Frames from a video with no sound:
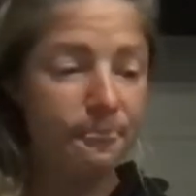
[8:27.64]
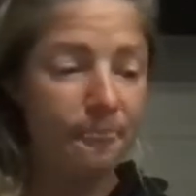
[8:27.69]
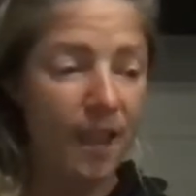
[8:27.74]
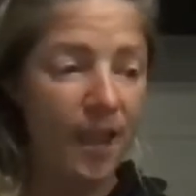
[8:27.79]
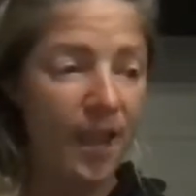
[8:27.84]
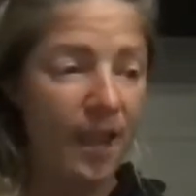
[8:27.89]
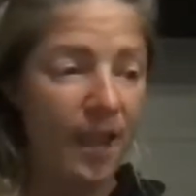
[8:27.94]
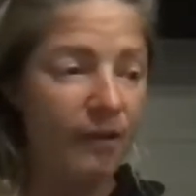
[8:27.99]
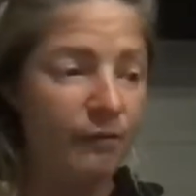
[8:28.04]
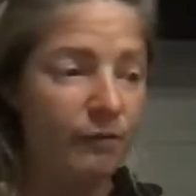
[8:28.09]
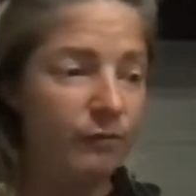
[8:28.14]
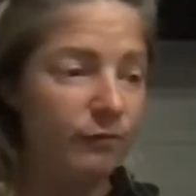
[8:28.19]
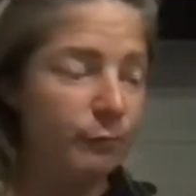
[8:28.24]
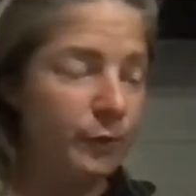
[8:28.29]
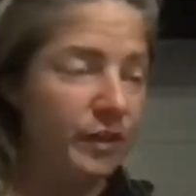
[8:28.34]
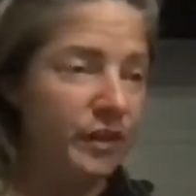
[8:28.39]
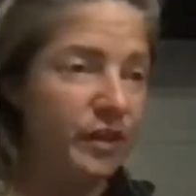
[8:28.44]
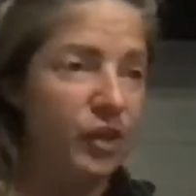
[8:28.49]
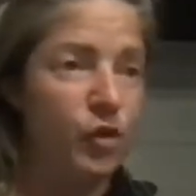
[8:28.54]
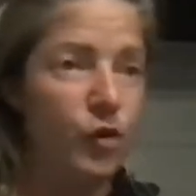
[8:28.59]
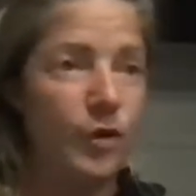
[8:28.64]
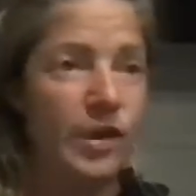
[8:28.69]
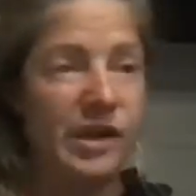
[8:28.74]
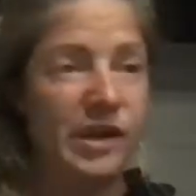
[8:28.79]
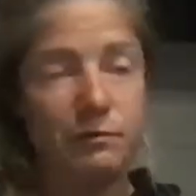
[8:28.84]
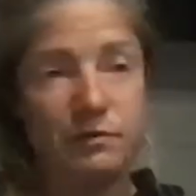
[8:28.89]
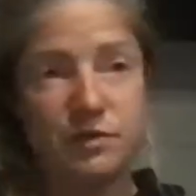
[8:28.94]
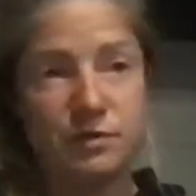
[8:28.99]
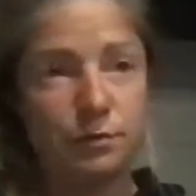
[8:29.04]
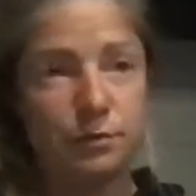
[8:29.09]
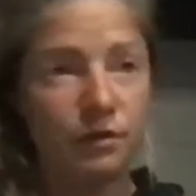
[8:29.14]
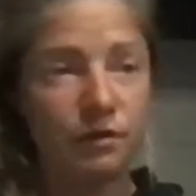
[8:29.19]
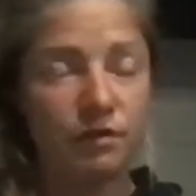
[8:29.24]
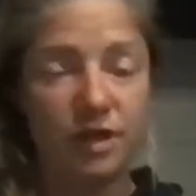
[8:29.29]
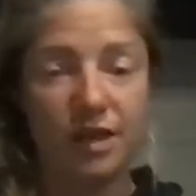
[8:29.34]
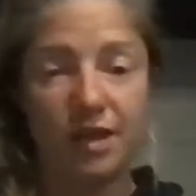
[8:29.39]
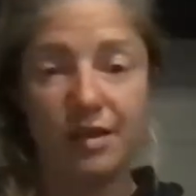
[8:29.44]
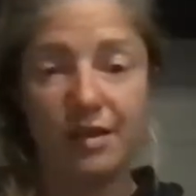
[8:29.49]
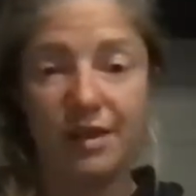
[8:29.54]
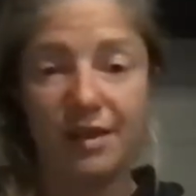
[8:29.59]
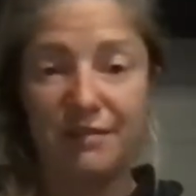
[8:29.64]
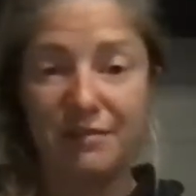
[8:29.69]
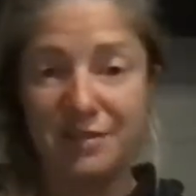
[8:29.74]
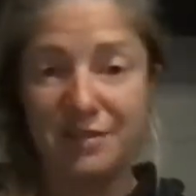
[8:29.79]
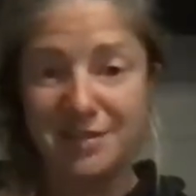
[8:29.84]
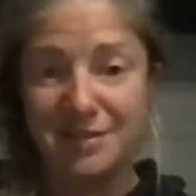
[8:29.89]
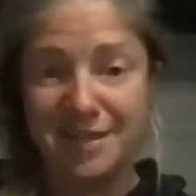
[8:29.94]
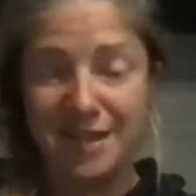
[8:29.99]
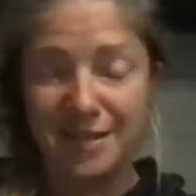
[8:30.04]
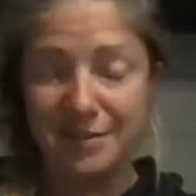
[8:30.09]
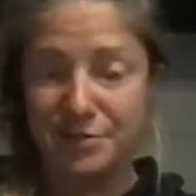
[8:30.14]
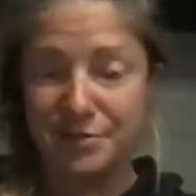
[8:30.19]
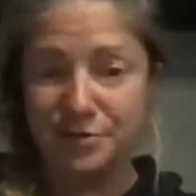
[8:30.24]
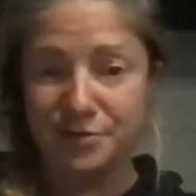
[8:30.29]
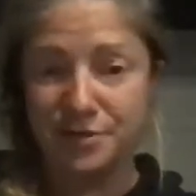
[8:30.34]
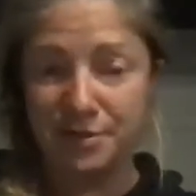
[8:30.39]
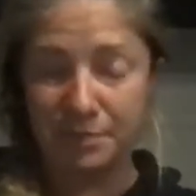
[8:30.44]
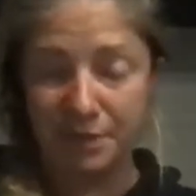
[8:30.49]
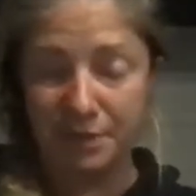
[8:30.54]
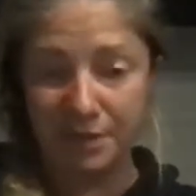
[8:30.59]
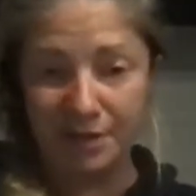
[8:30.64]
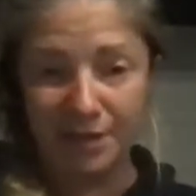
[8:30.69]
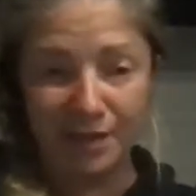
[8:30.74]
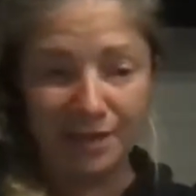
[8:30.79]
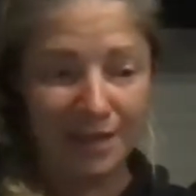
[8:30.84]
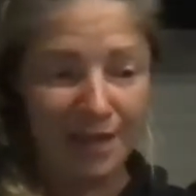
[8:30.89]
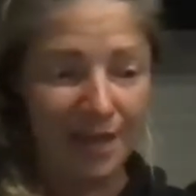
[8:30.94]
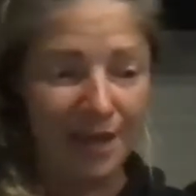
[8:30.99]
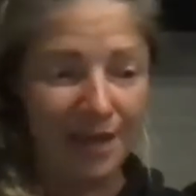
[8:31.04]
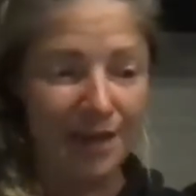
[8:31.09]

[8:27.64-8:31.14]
at when the coin was worth like 11 cents or something like that.